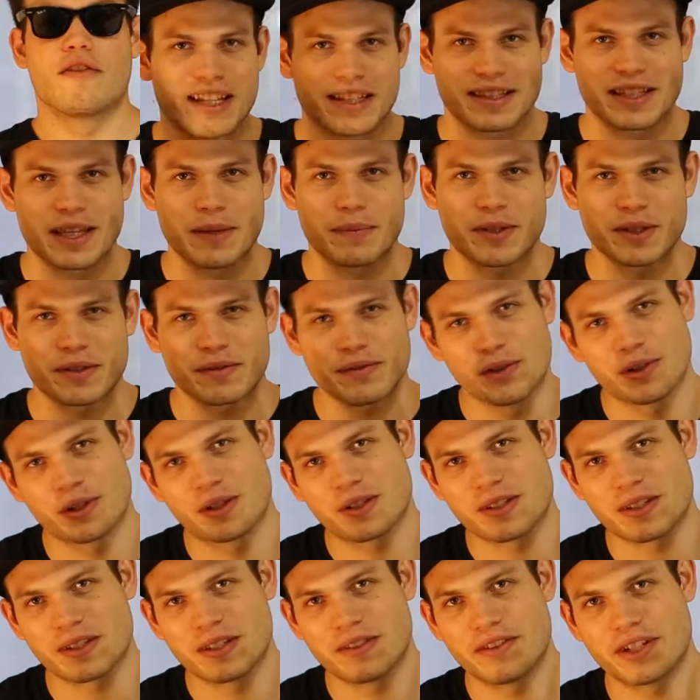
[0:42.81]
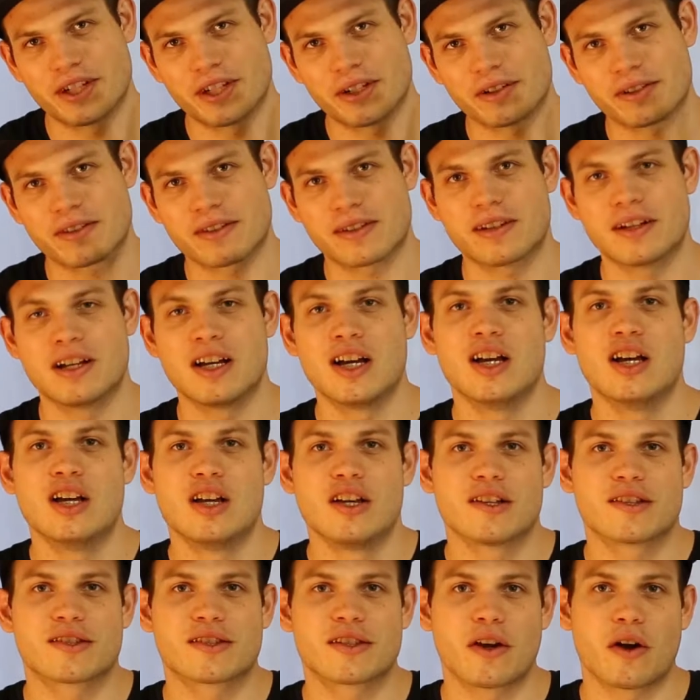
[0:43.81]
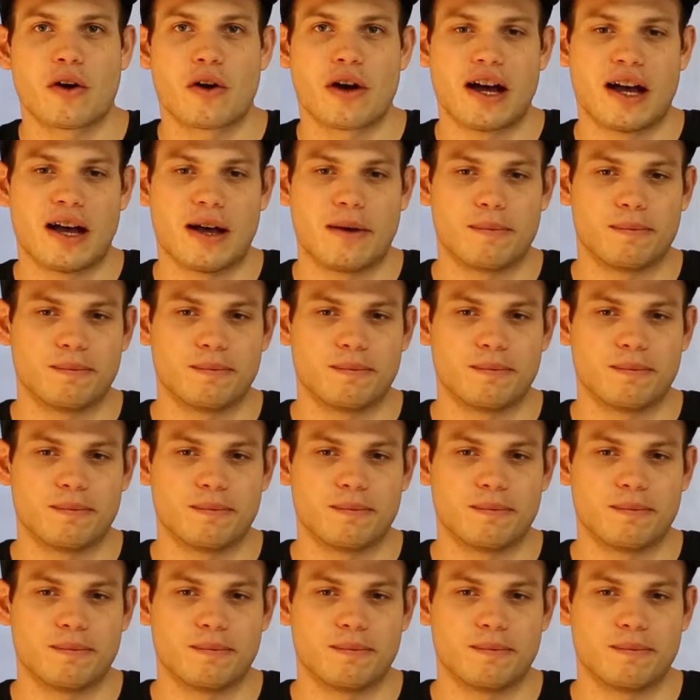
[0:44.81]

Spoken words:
and let's keep this focus on the videos. So